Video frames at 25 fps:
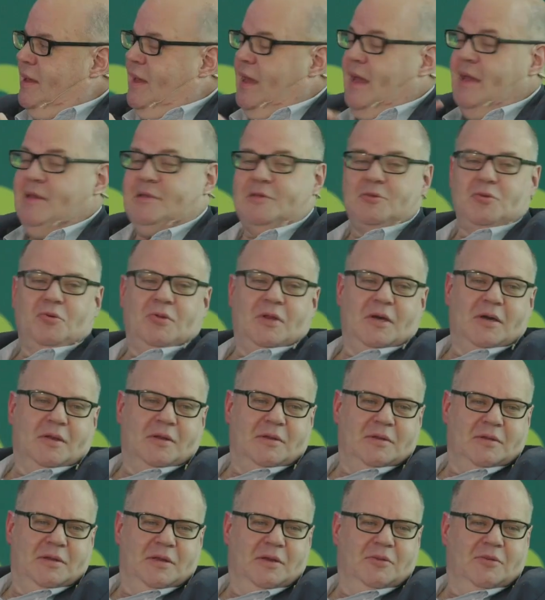It's all
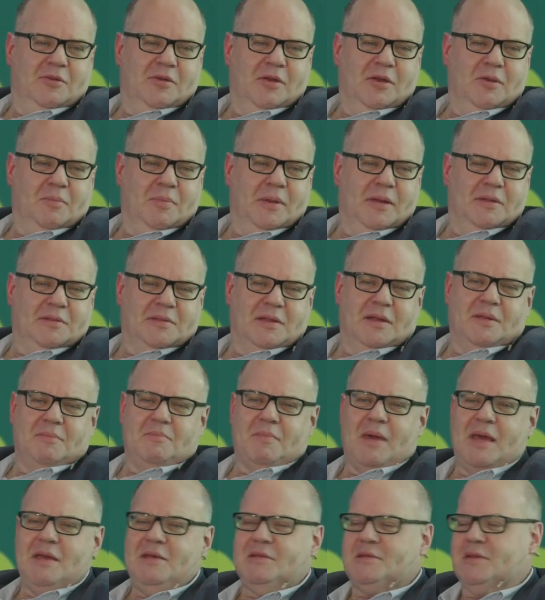on YouTube, but it's an
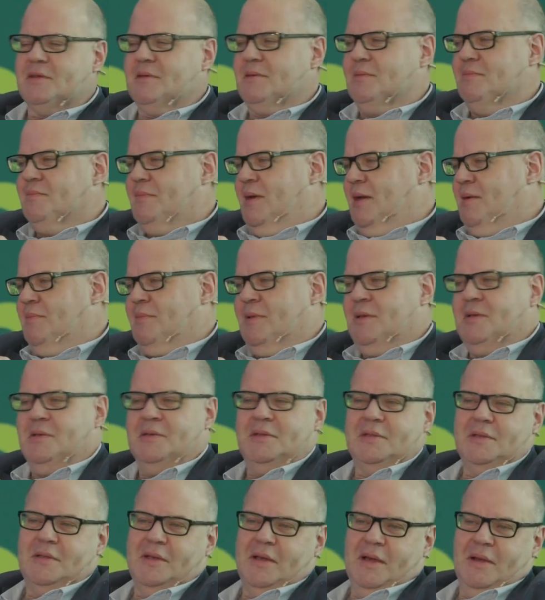amazing
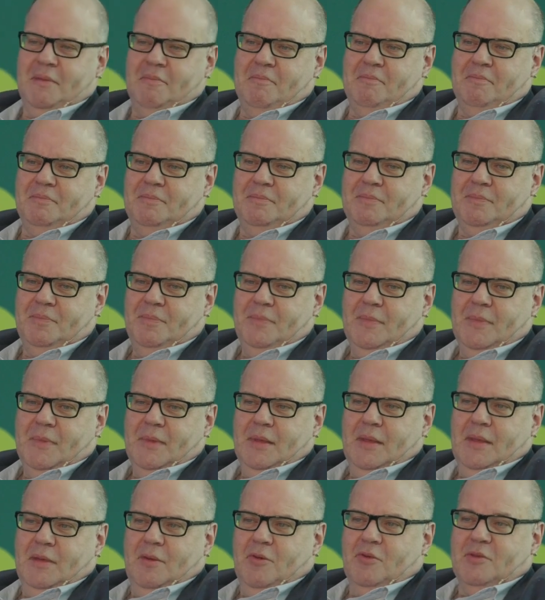moment,
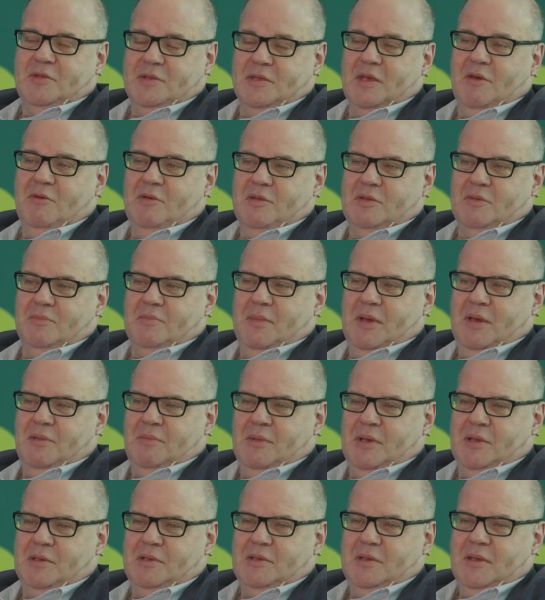or series of
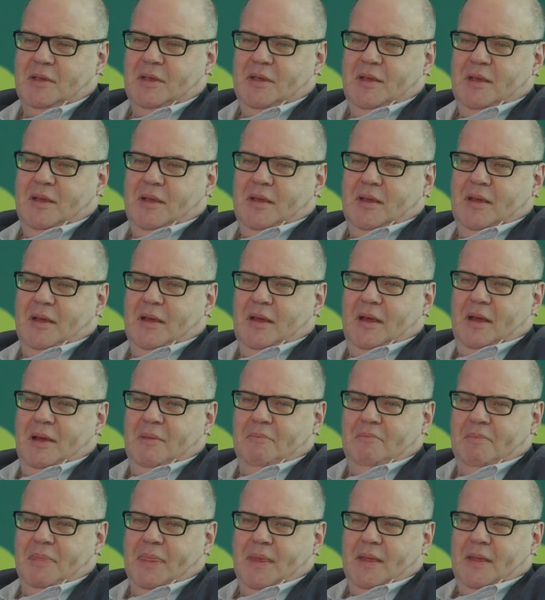moments.
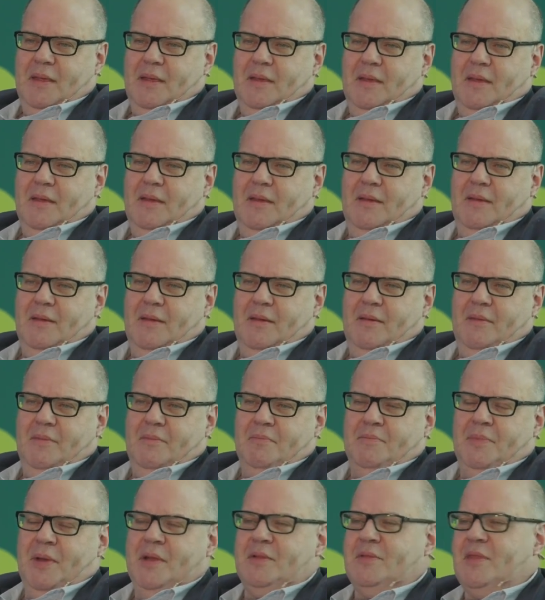
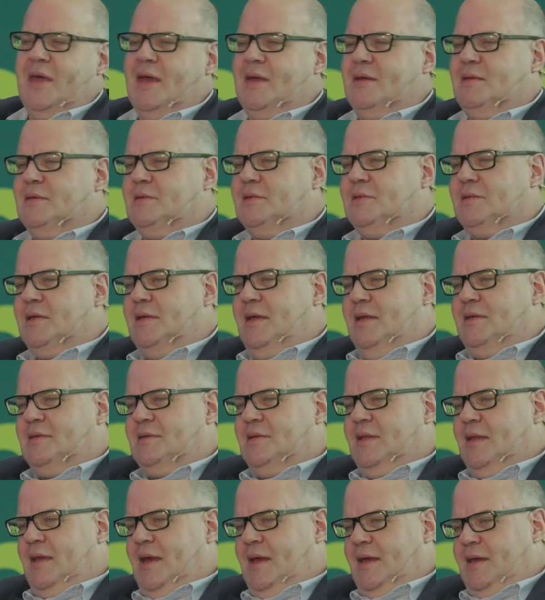But
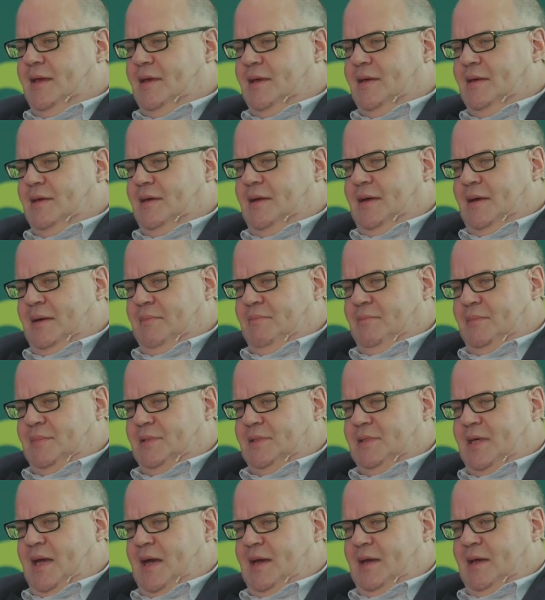it's like
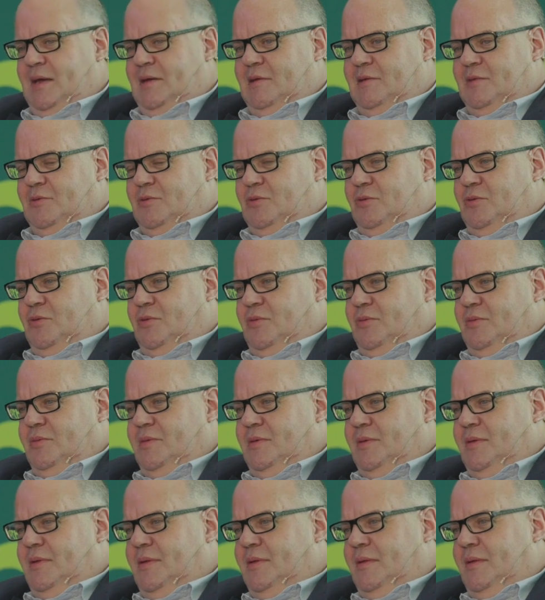tennis, or
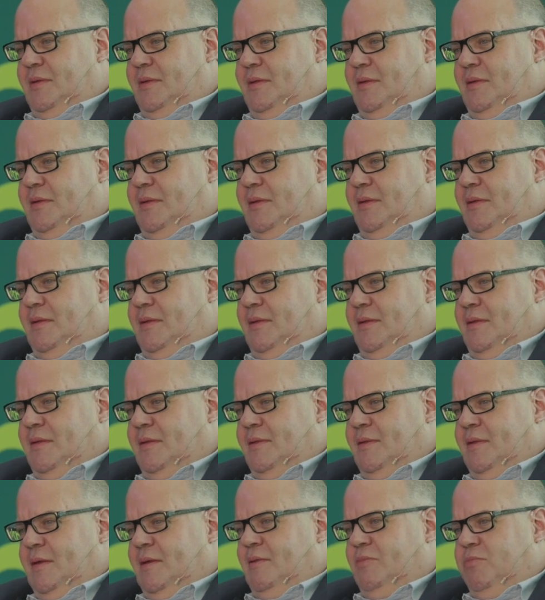
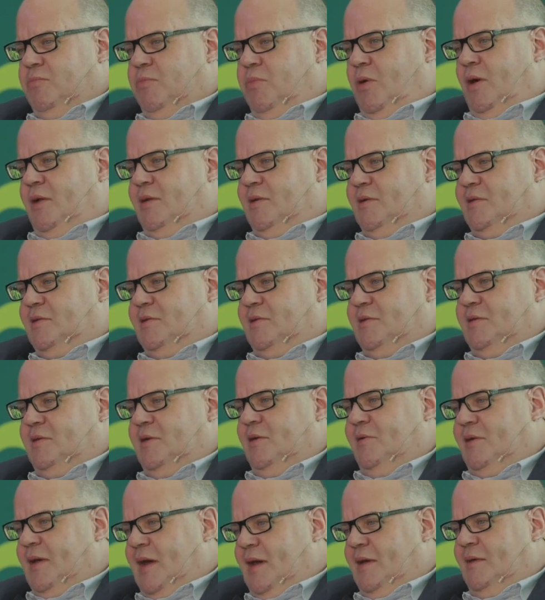that once
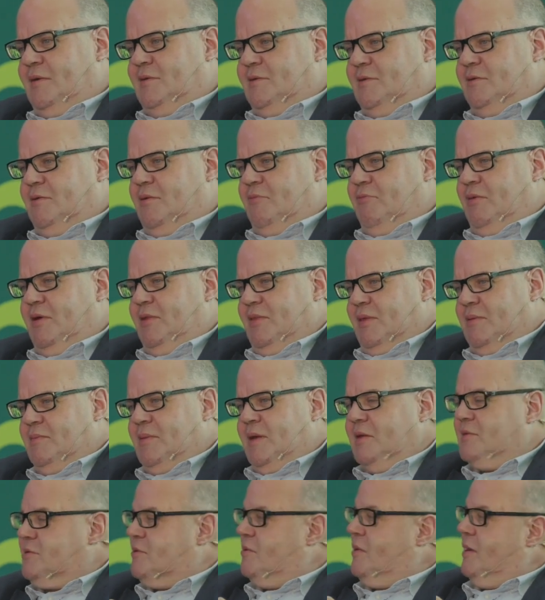you get into a rhythm,
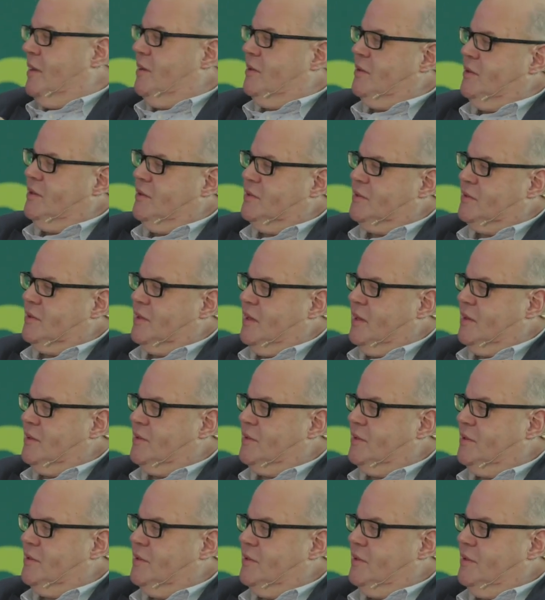it's quite hard to get
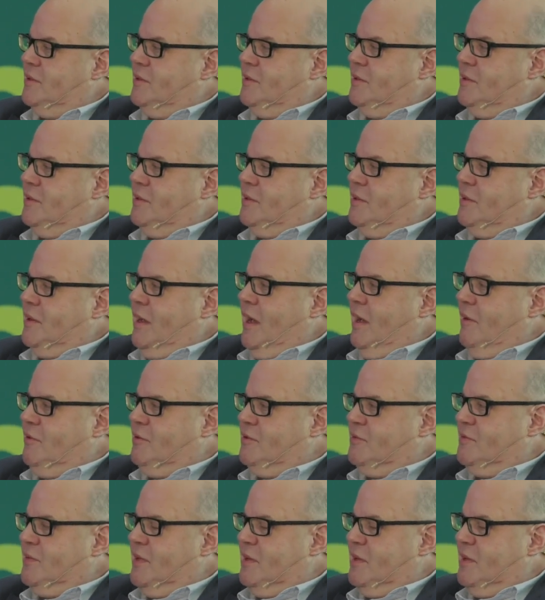out of